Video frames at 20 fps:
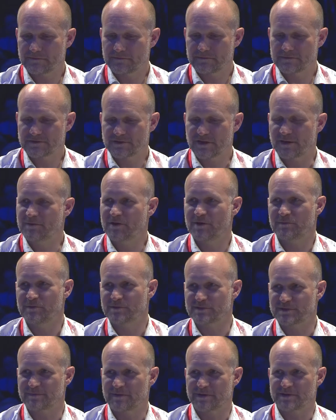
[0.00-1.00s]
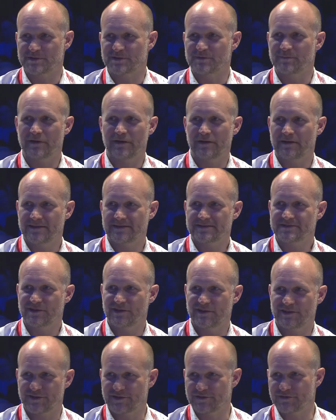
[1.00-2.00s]
So I know I'm not supposed to, but I
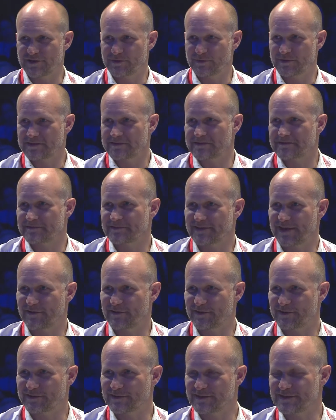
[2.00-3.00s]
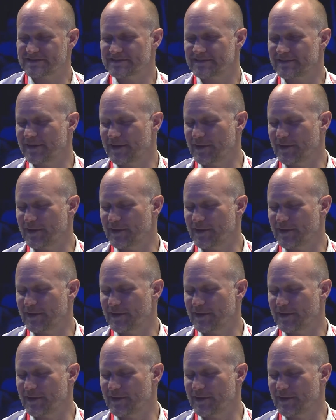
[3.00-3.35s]
entirely agree with Gary on this.